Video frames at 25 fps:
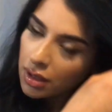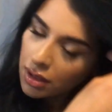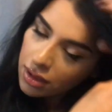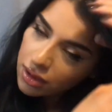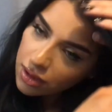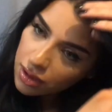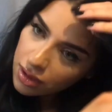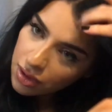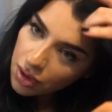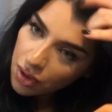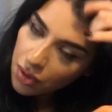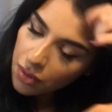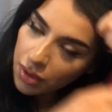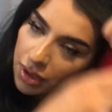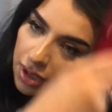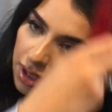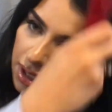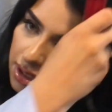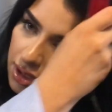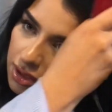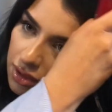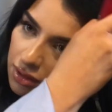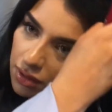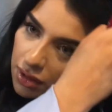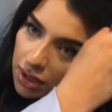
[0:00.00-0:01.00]
So when I
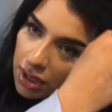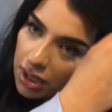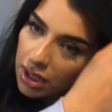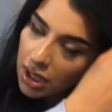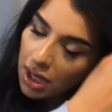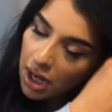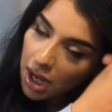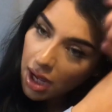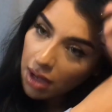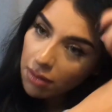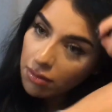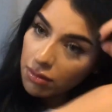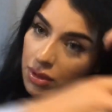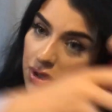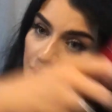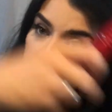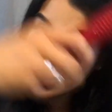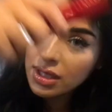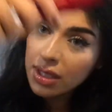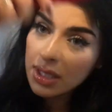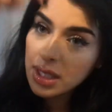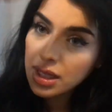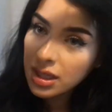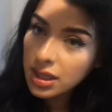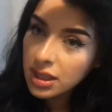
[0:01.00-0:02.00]
do it, I'm
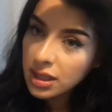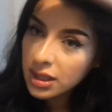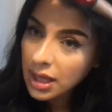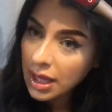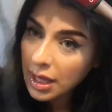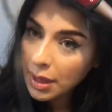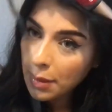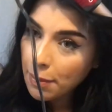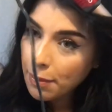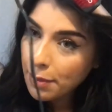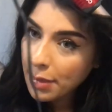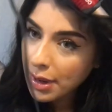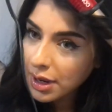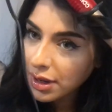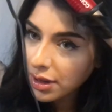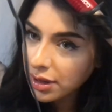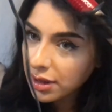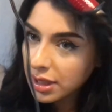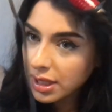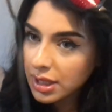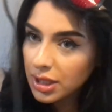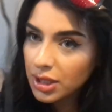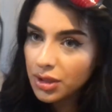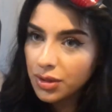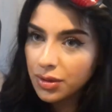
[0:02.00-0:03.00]
just gonna like
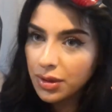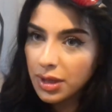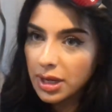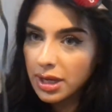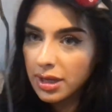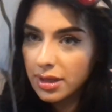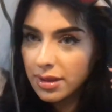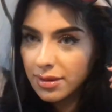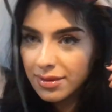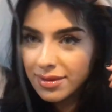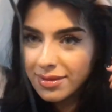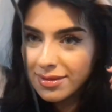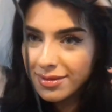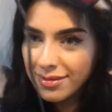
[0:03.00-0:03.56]
barely do it.